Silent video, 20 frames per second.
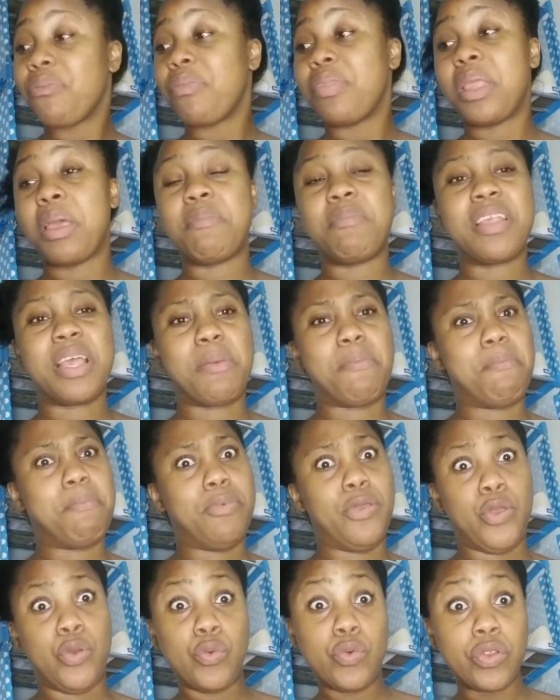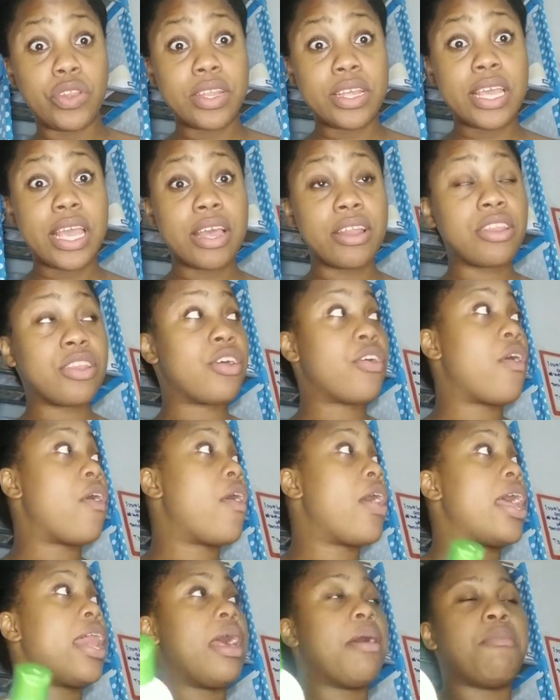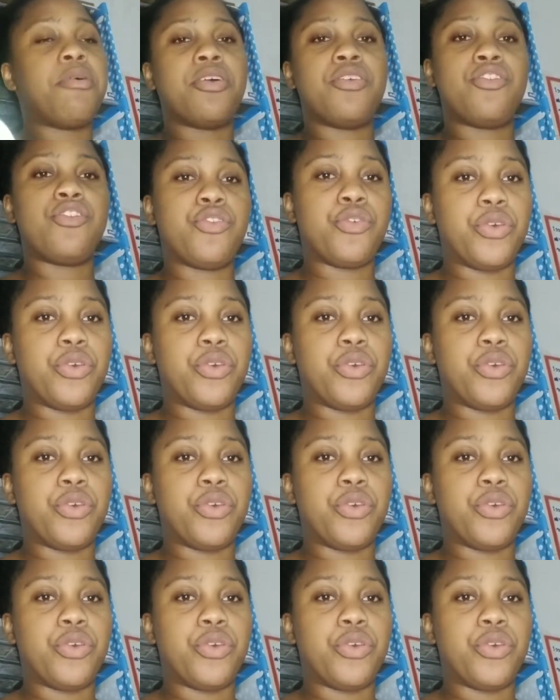They said, use the castor oil. I'm going to show